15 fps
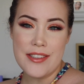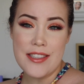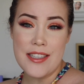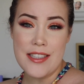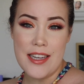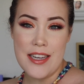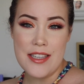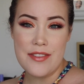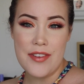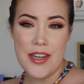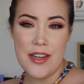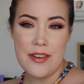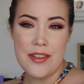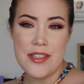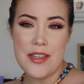Today's
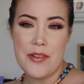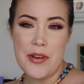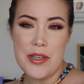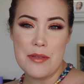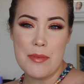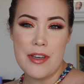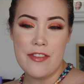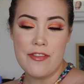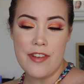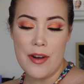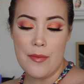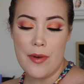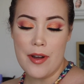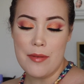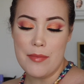video is going to be a
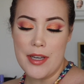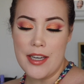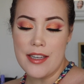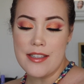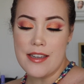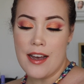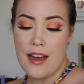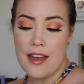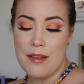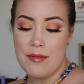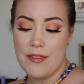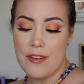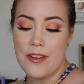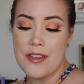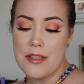fun one because I'm
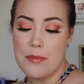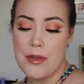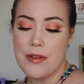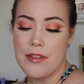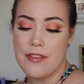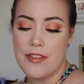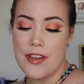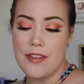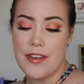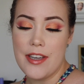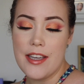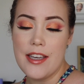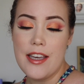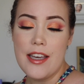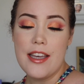going to be
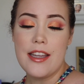reviewing